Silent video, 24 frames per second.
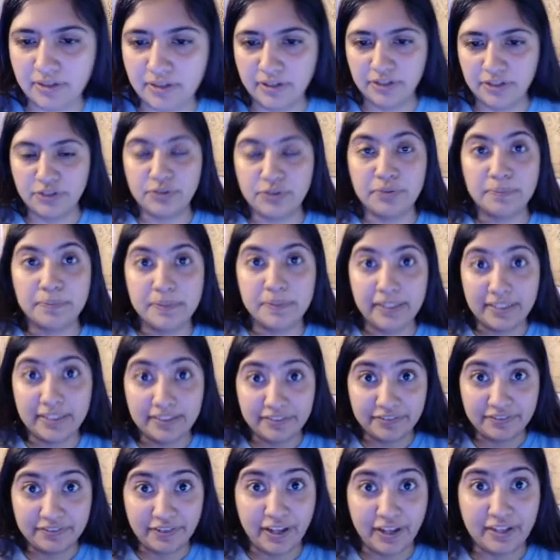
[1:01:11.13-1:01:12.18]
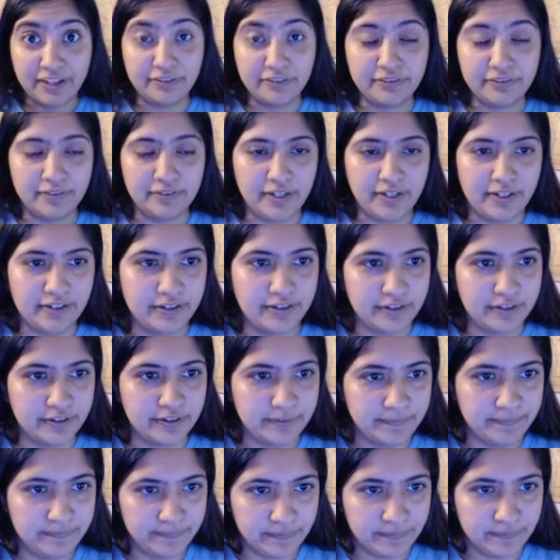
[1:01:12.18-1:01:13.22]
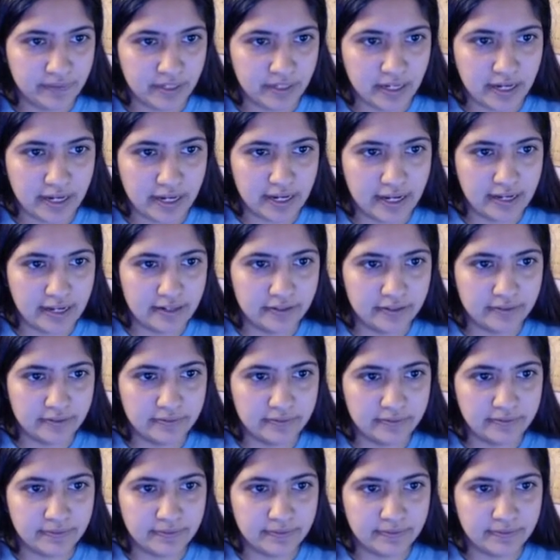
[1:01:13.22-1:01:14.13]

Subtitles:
to apply the final render. I have